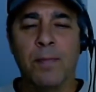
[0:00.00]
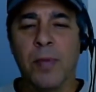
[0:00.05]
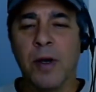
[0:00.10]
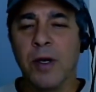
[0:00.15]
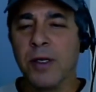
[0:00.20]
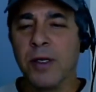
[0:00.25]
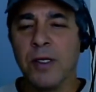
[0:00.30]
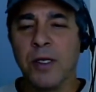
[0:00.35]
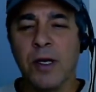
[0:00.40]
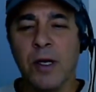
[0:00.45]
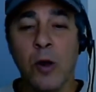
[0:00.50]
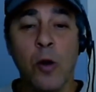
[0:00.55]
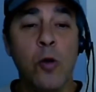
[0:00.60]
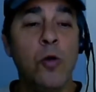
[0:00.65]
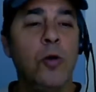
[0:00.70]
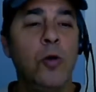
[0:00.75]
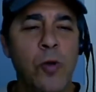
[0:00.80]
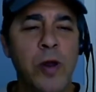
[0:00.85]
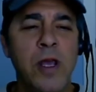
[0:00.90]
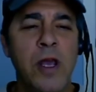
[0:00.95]
But
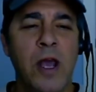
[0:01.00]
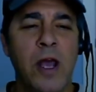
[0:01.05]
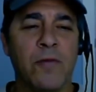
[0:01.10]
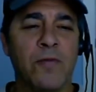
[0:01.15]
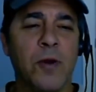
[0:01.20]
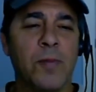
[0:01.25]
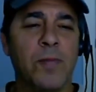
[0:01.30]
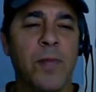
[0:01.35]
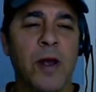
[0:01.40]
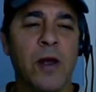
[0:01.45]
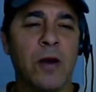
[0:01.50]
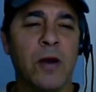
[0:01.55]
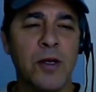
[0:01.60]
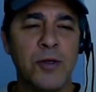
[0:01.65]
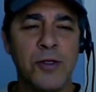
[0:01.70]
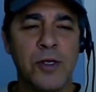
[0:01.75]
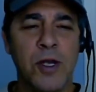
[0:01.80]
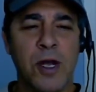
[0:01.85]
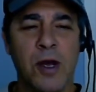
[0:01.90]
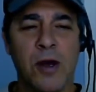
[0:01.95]
who do we have to bail
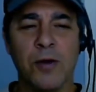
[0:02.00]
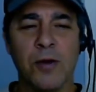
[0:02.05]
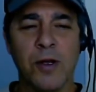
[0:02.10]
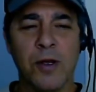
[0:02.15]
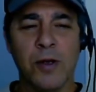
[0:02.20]
us out?